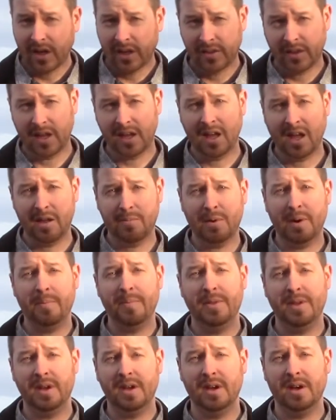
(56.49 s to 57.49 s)
They came
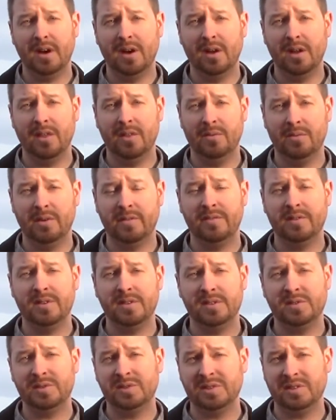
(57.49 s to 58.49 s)
up the river.
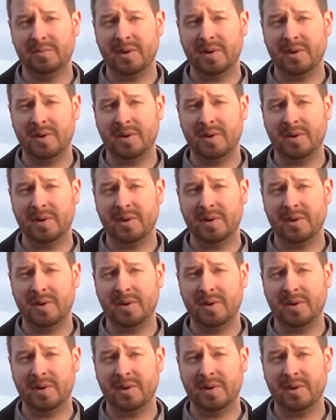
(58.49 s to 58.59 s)
This was